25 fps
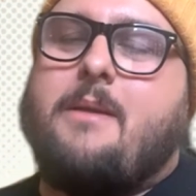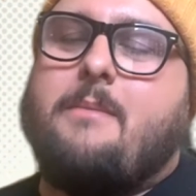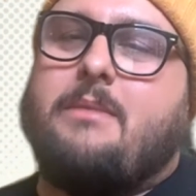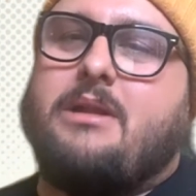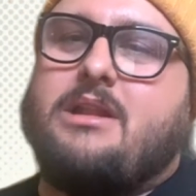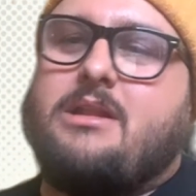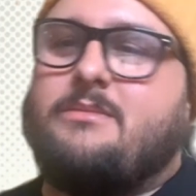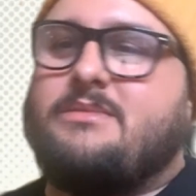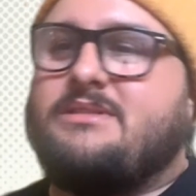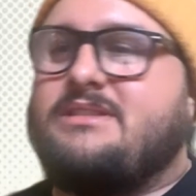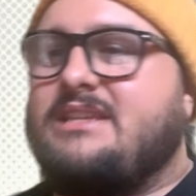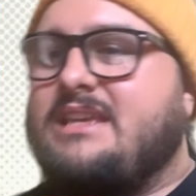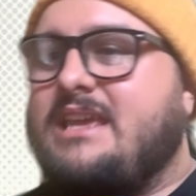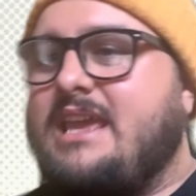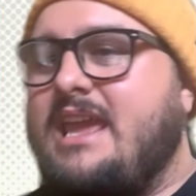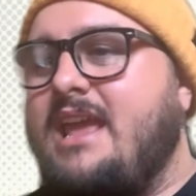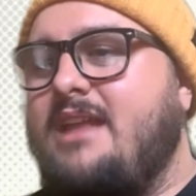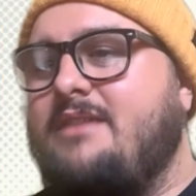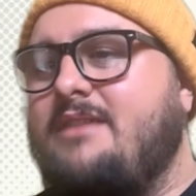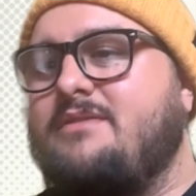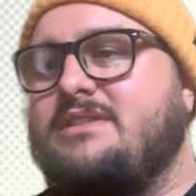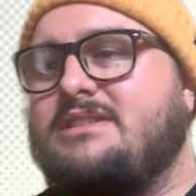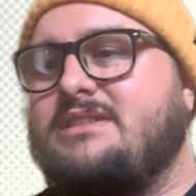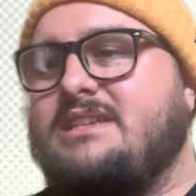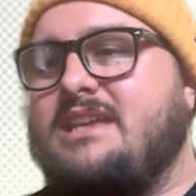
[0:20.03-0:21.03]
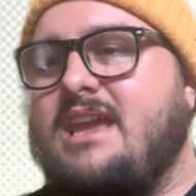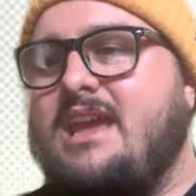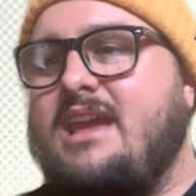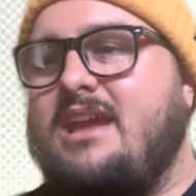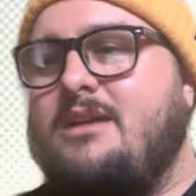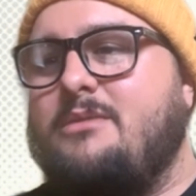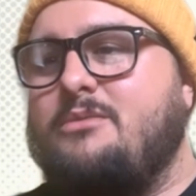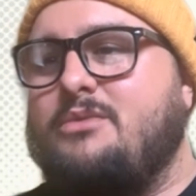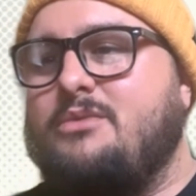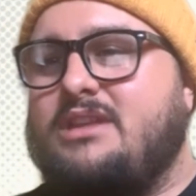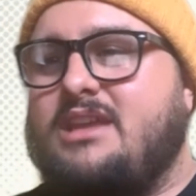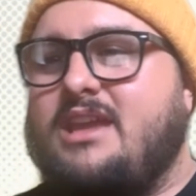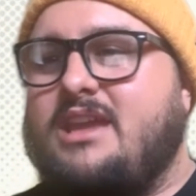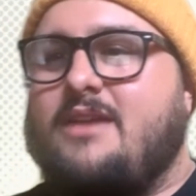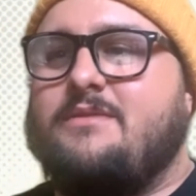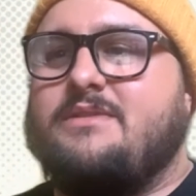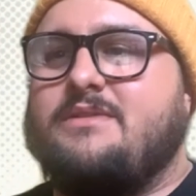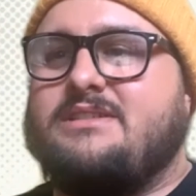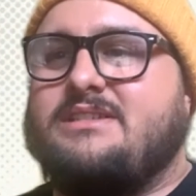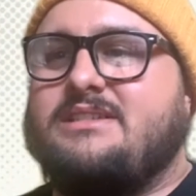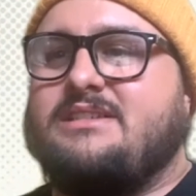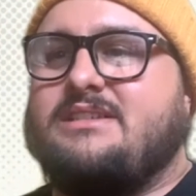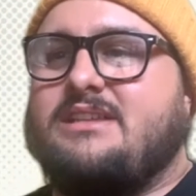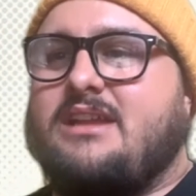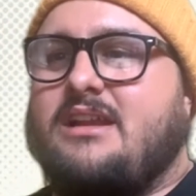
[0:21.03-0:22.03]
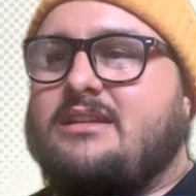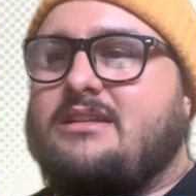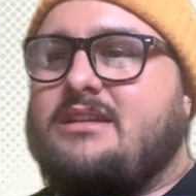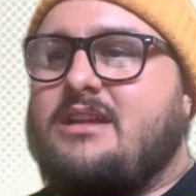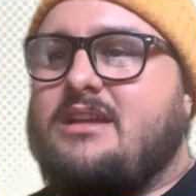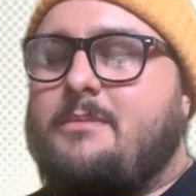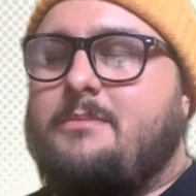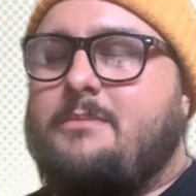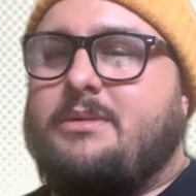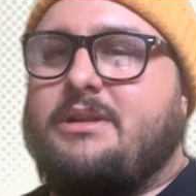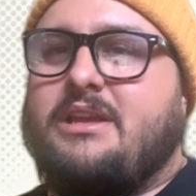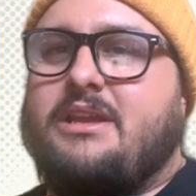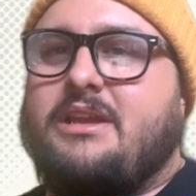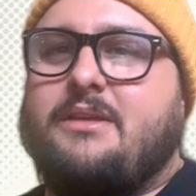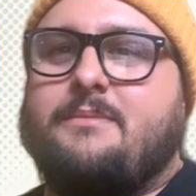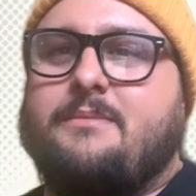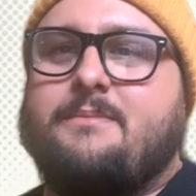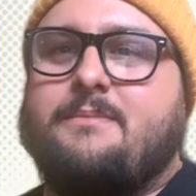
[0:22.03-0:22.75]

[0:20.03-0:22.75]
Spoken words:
My name is Canvas Cam with Canvas Design Company.